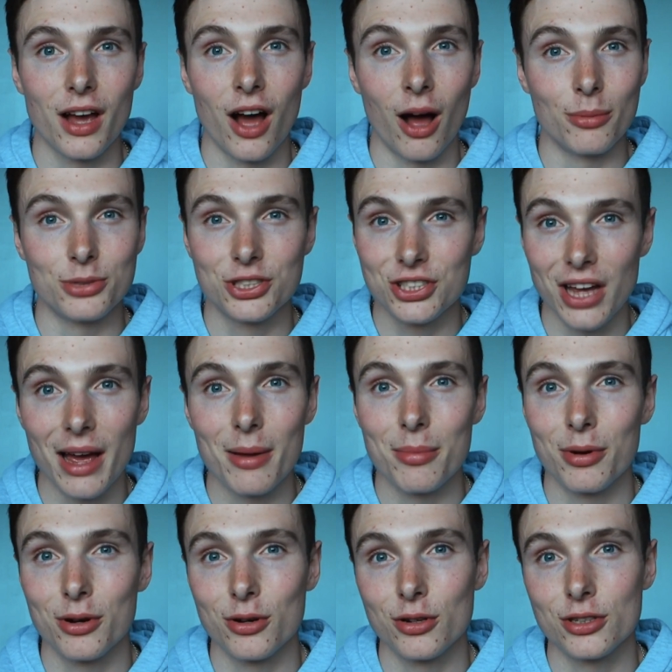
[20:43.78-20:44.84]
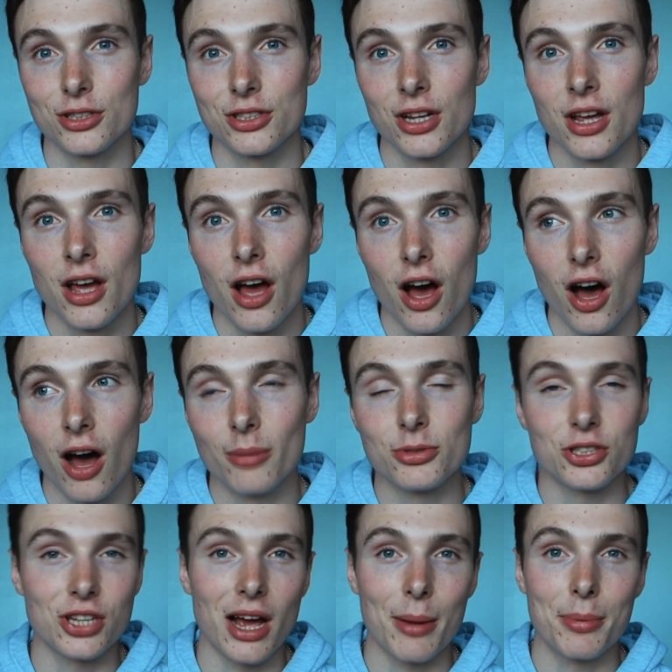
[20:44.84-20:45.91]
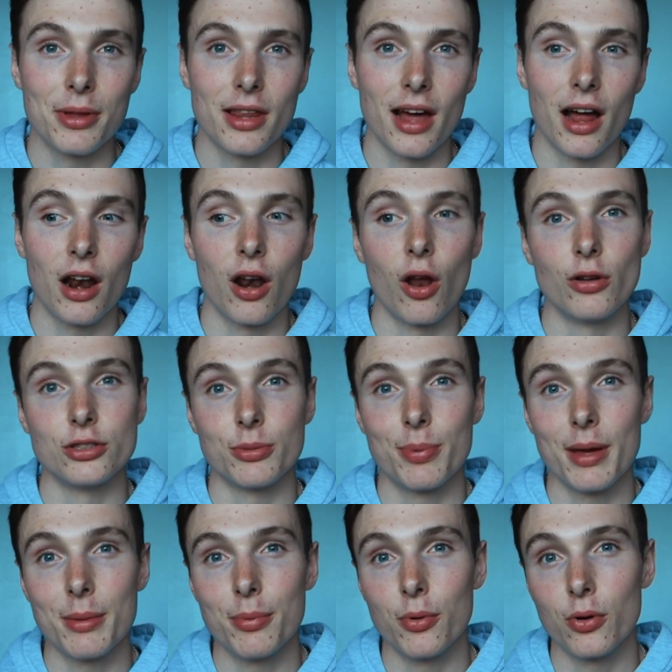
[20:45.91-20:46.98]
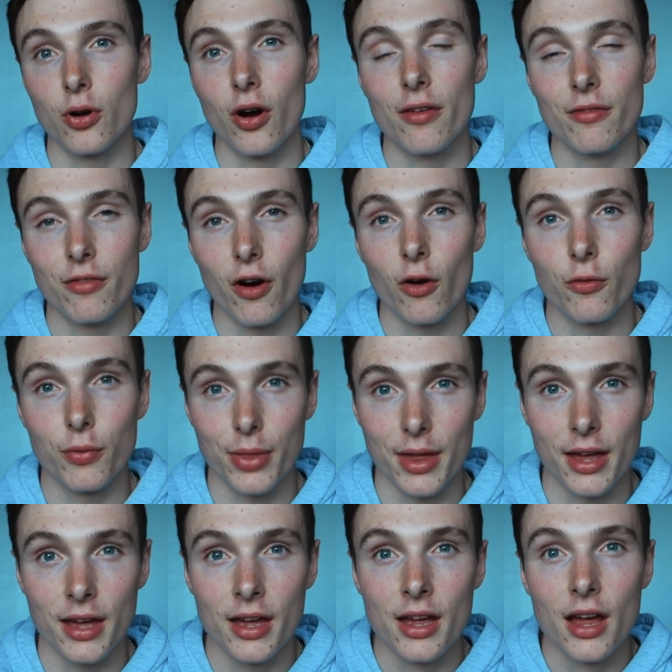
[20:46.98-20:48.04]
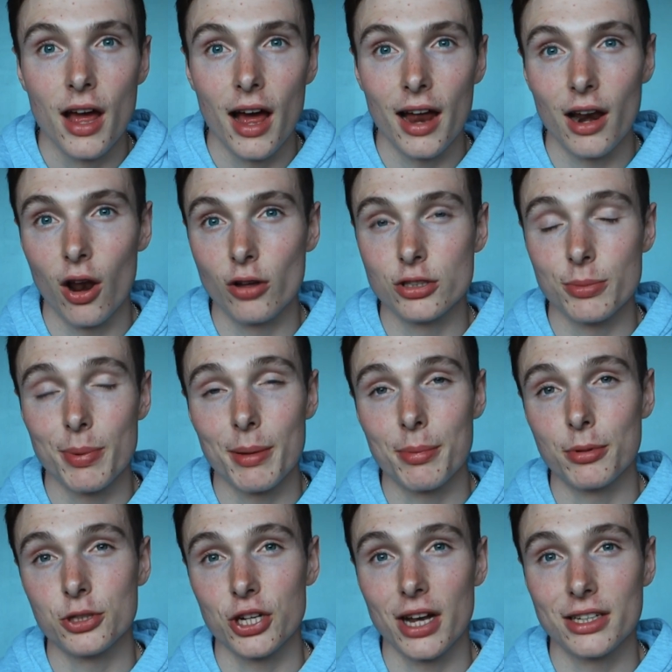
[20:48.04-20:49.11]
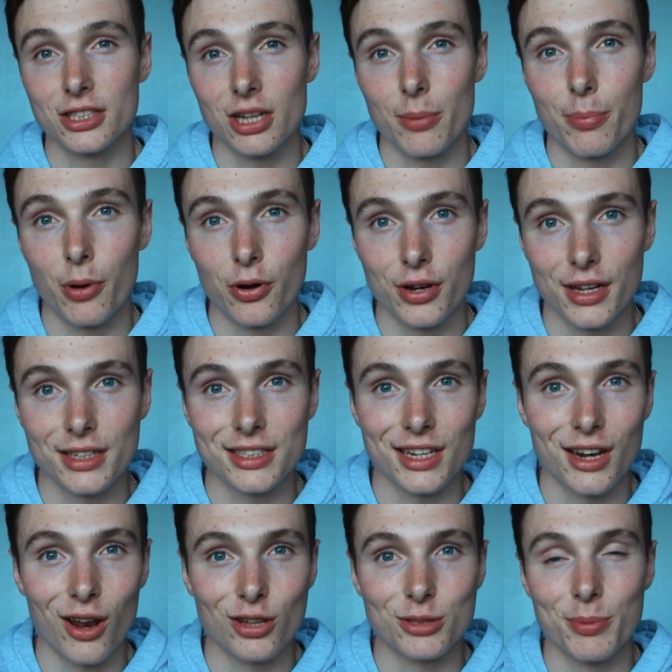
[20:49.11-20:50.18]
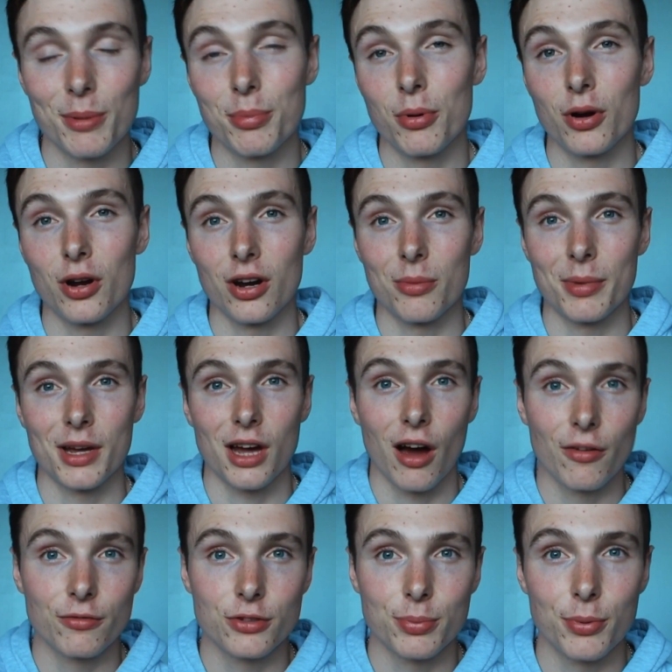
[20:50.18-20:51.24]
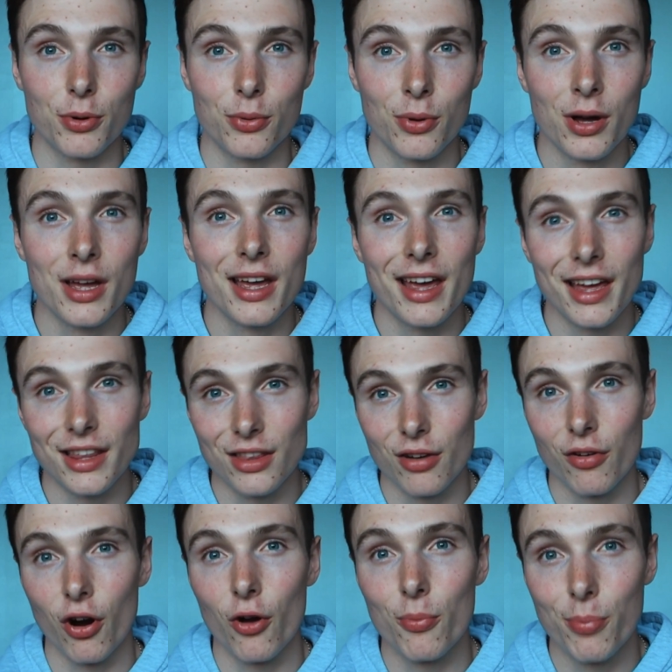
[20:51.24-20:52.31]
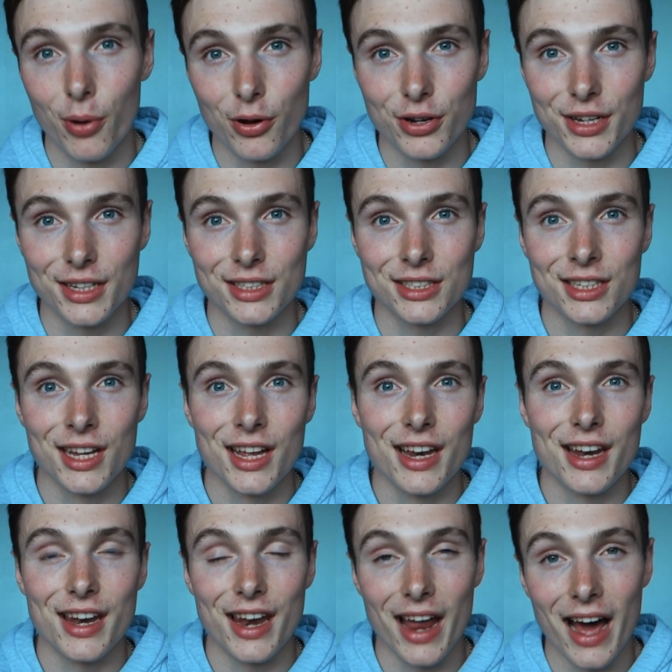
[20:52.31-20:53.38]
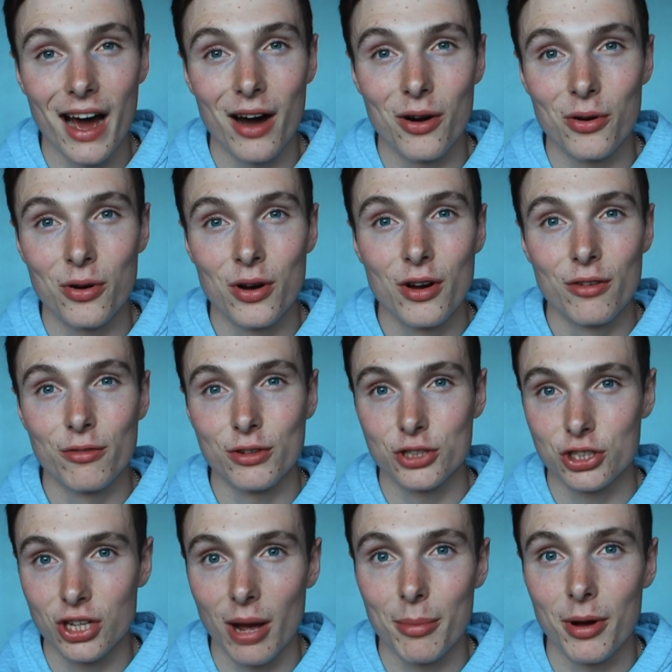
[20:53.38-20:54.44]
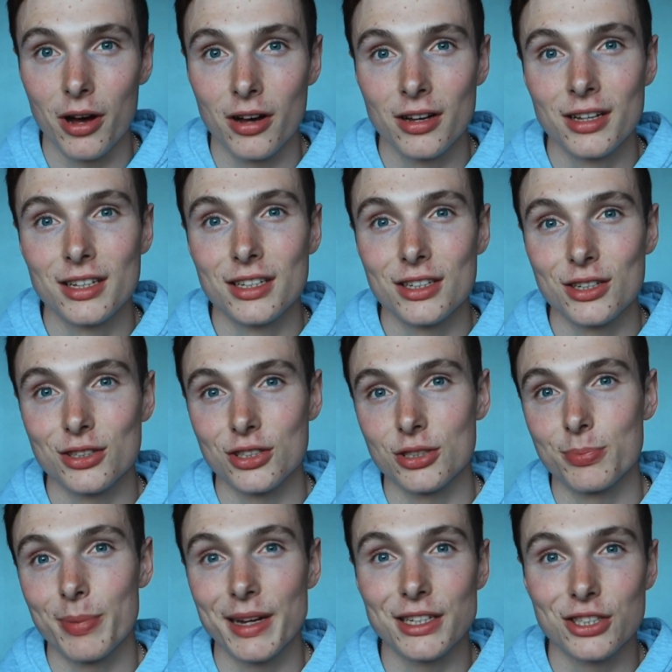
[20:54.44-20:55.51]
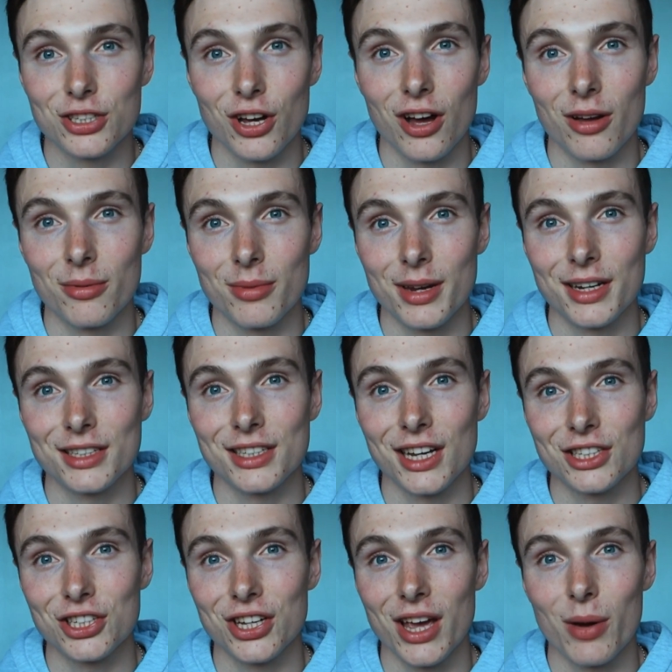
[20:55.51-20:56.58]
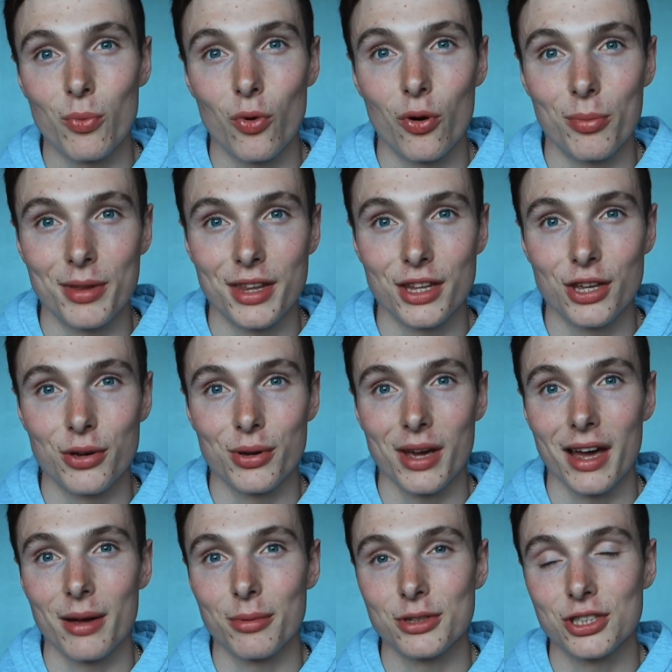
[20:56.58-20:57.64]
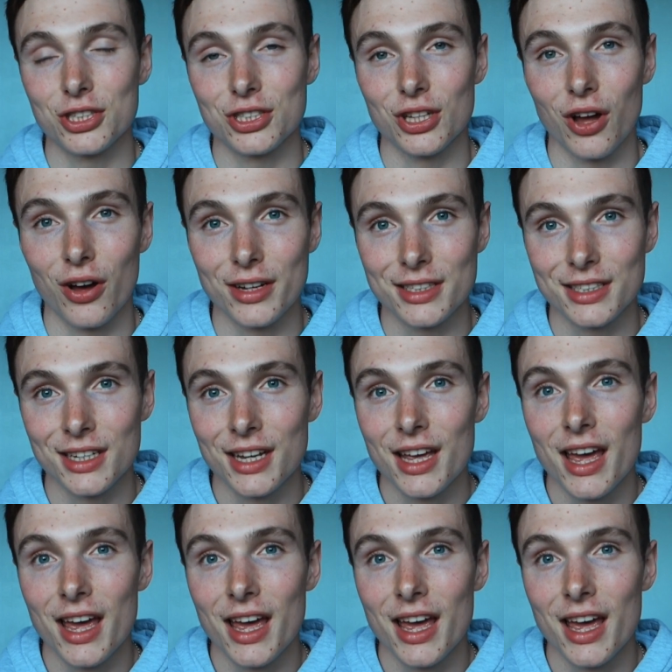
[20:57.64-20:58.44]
upset, because I'm just happy that loads of people got involved with it, and loads of people changed their bodies, and loads of people are going to be comfortable in their own bodies now for summer, because it's beach time and it's actually getting warm in the UK, which is nice.